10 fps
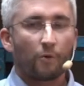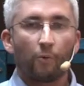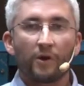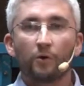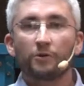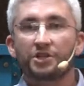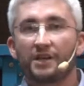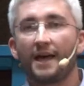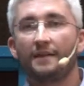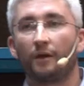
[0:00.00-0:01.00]
We all
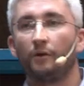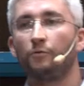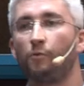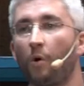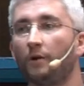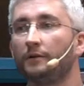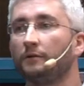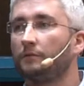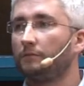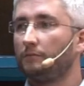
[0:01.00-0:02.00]
share, though,
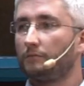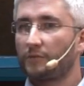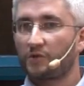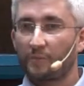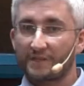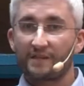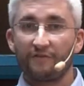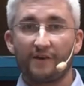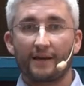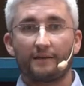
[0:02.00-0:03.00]
one
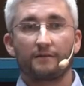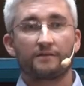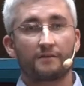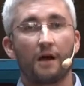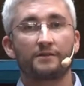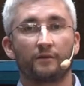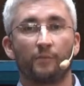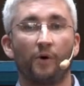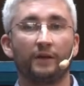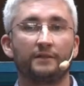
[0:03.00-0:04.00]
specific starting
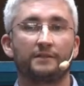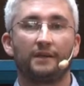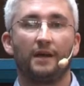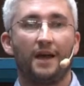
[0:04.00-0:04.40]
point,